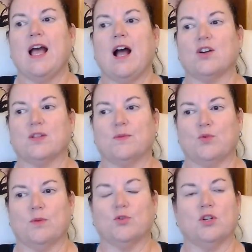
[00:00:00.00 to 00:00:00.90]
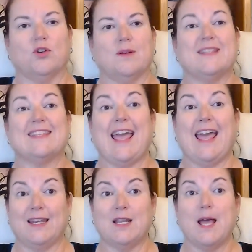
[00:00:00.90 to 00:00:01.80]
our subscription agreements,
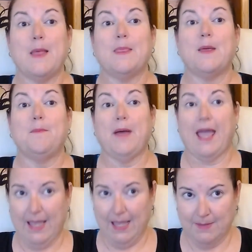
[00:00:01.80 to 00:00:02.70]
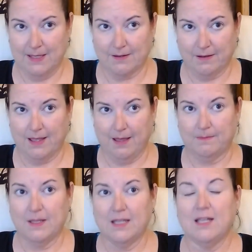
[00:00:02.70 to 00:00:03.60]
and the payments on them.